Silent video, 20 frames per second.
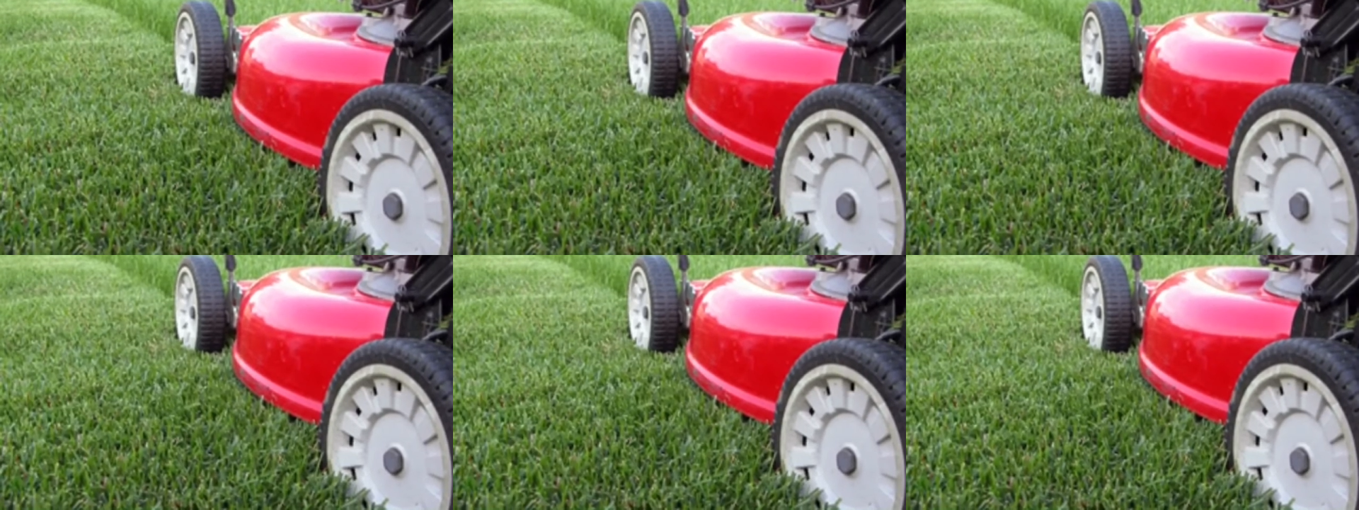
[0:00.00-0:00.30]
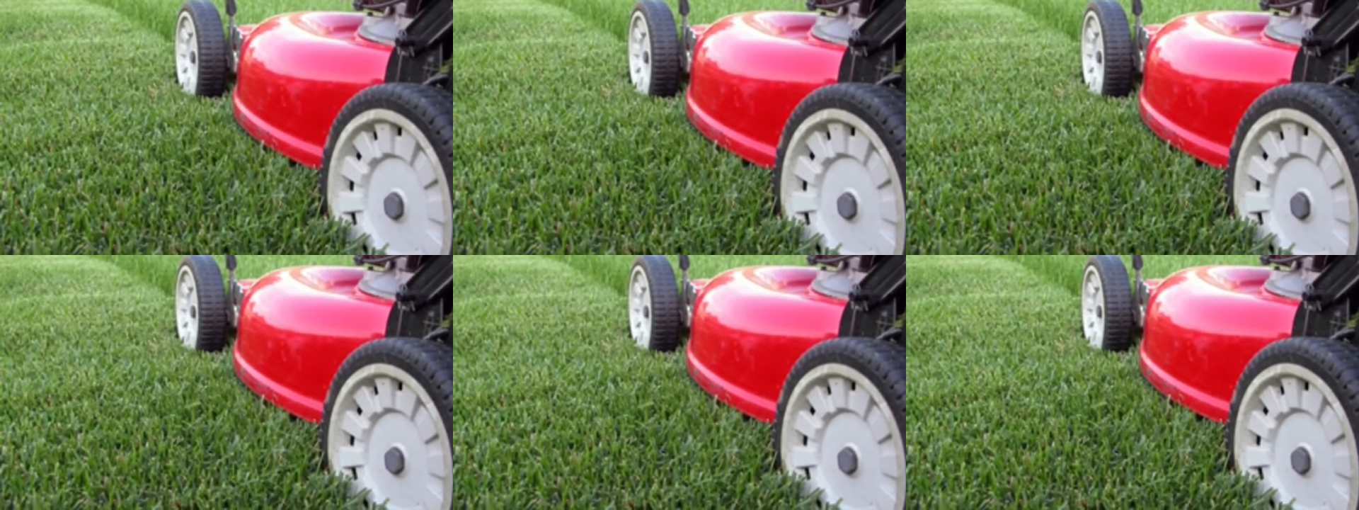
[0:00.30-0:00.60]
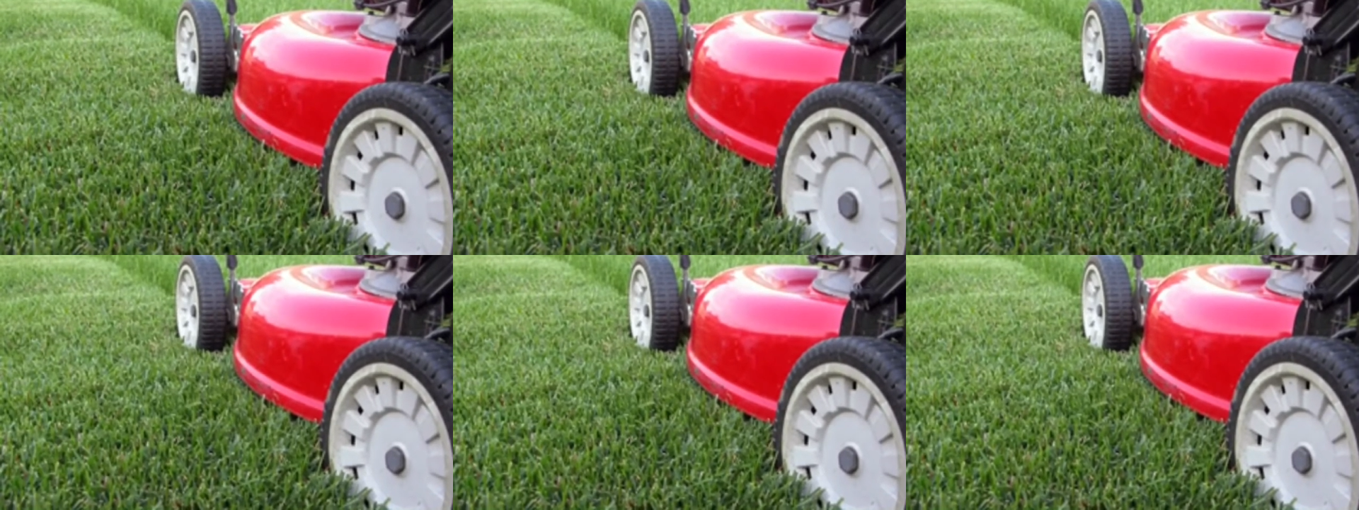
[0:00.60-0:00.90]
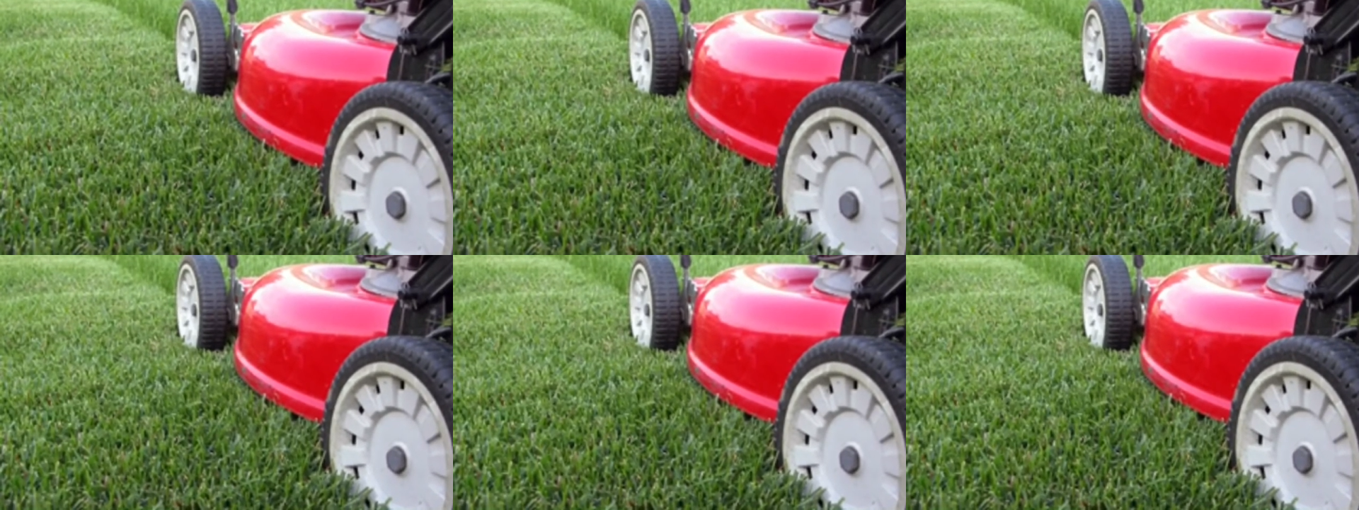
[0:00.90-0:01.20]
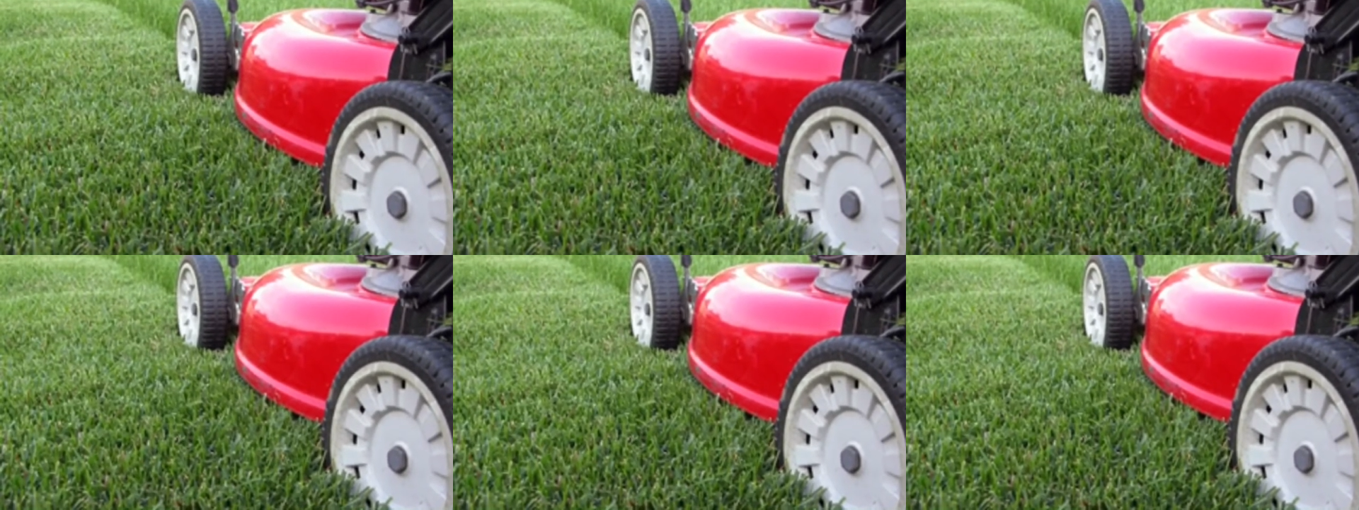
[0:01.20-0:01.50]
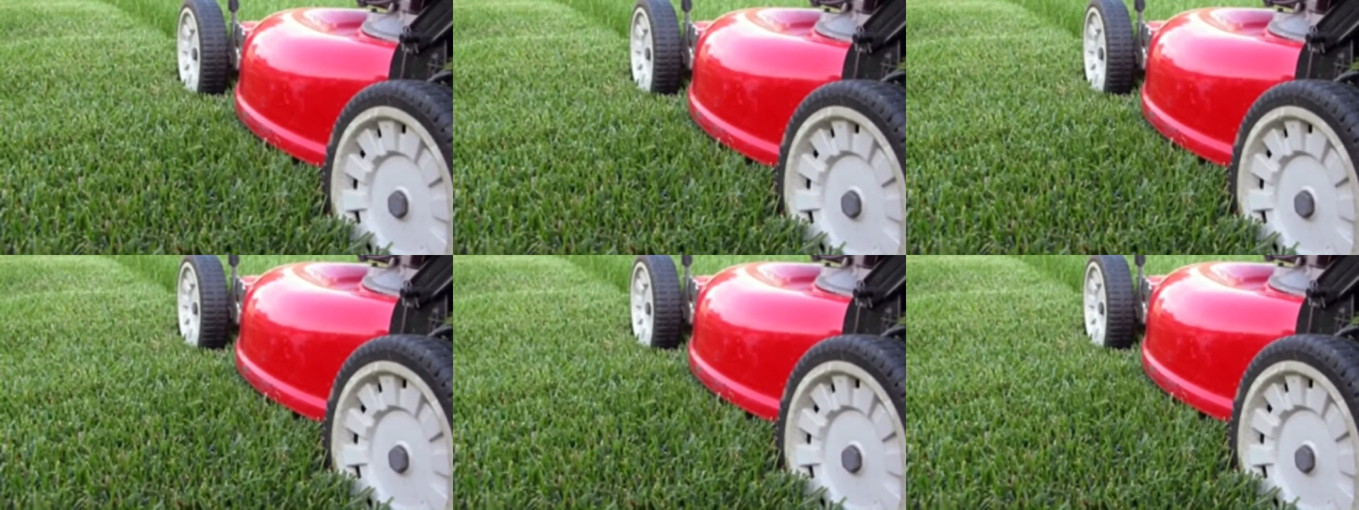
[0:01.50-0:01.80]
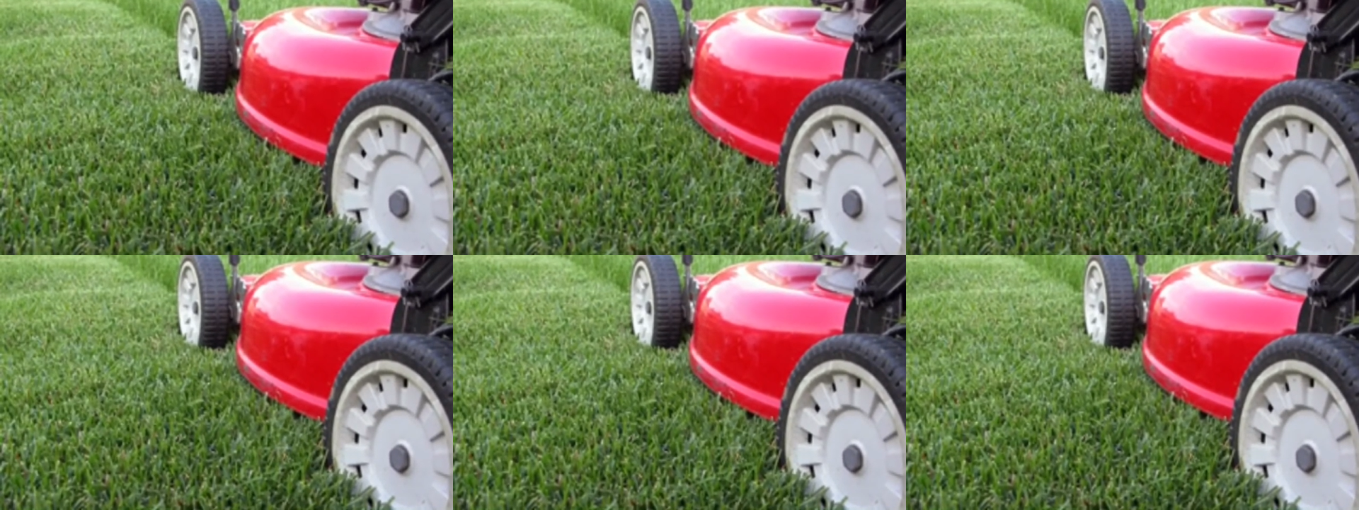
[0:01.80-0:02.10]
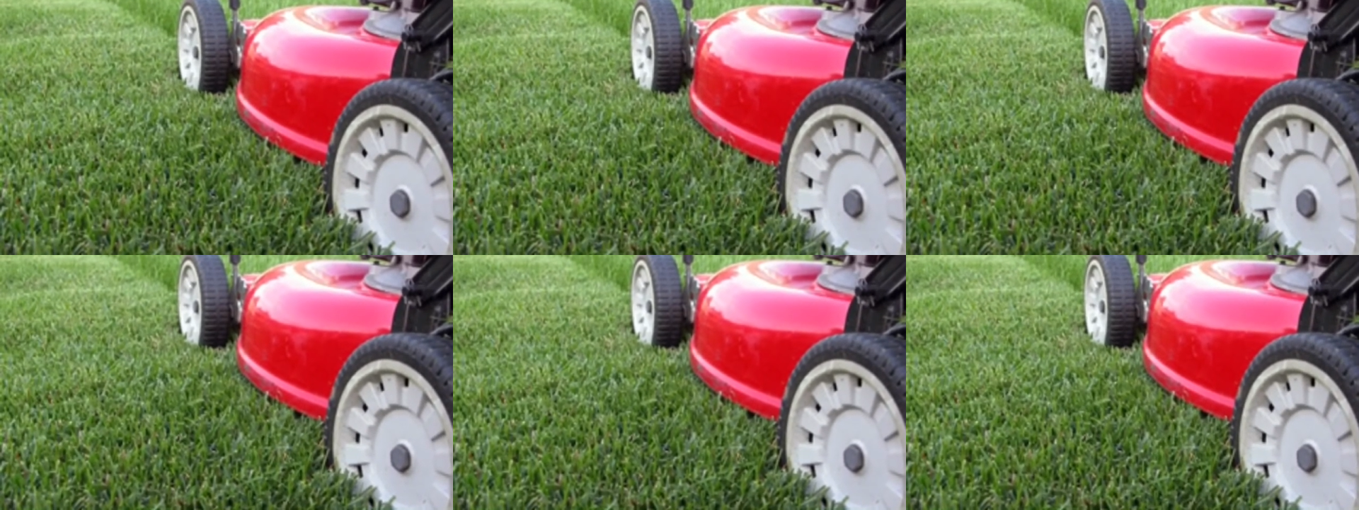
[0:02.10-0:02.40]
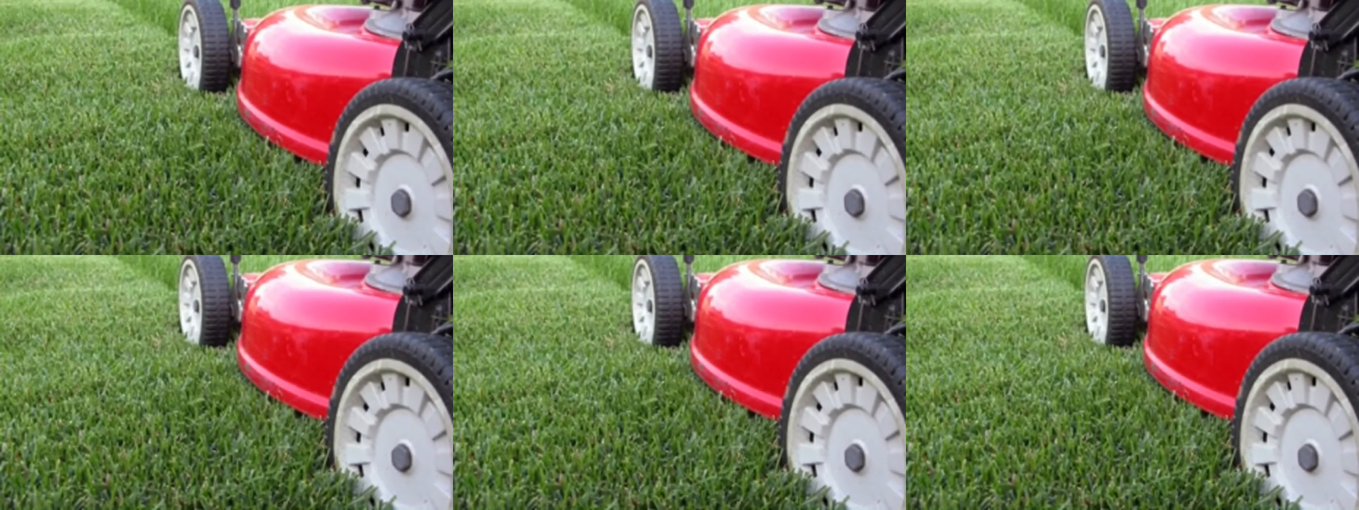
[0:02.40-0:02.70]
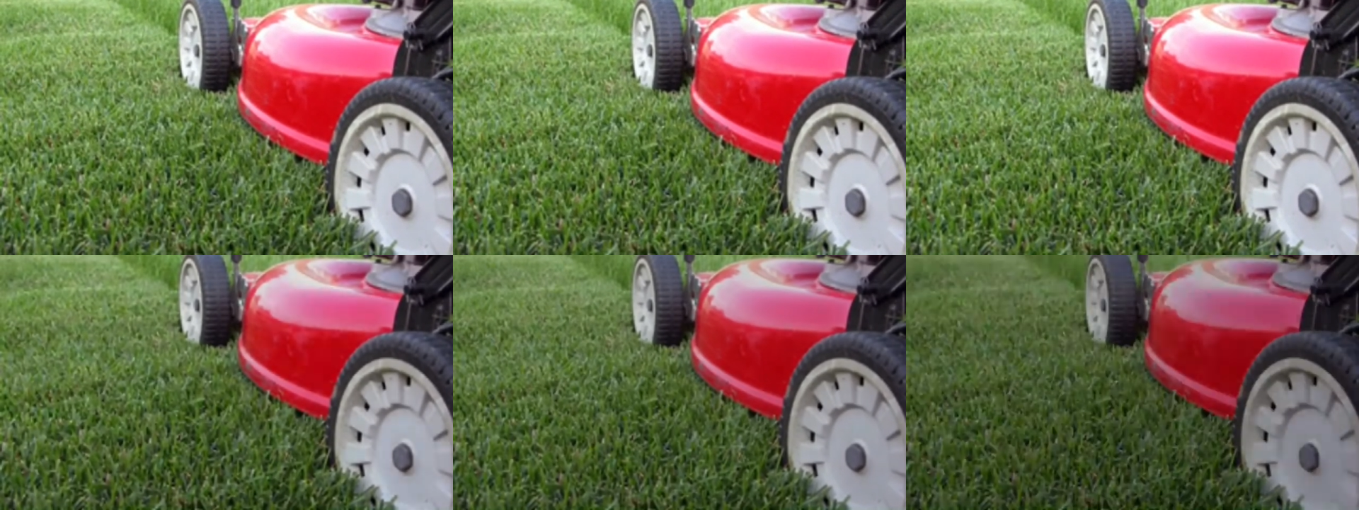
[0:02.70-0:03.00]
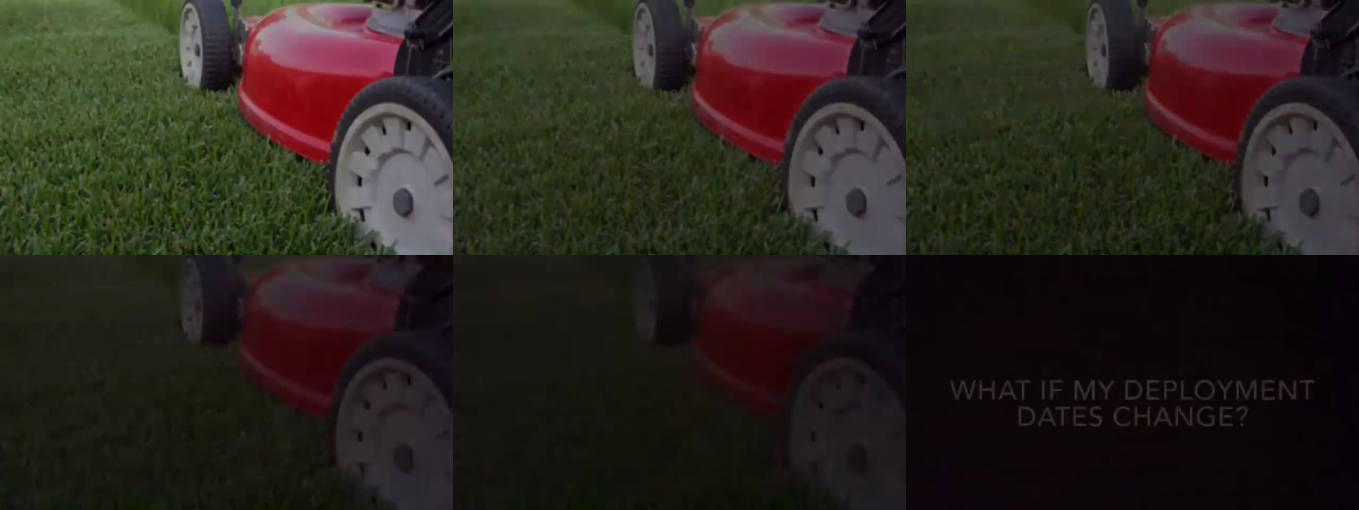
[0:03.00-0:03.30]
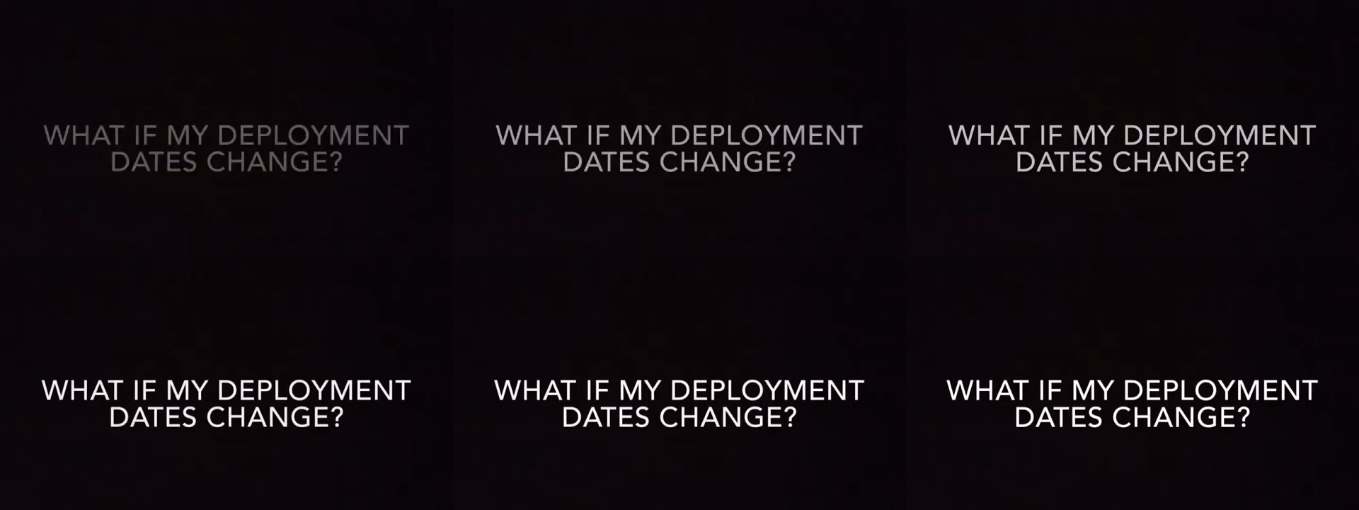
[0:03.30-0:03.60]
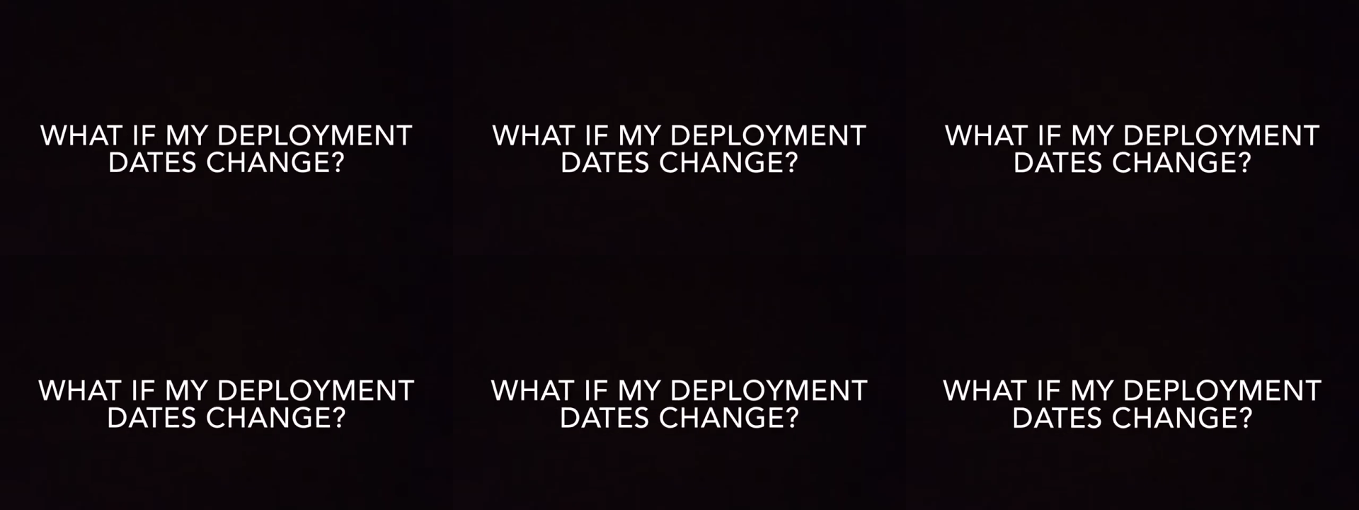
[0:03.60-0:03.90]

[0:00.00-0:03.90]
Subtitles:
Nobody's mouth can be seen.